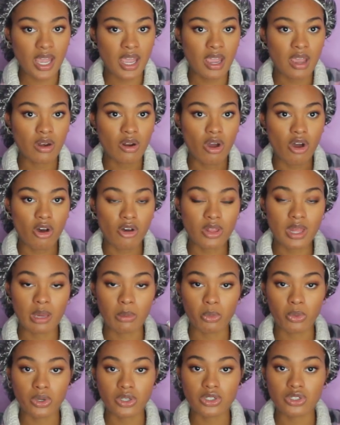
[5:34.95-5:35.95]
and all
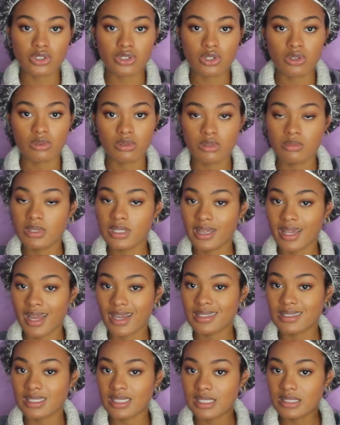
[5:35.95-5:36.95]
that moisture will be locked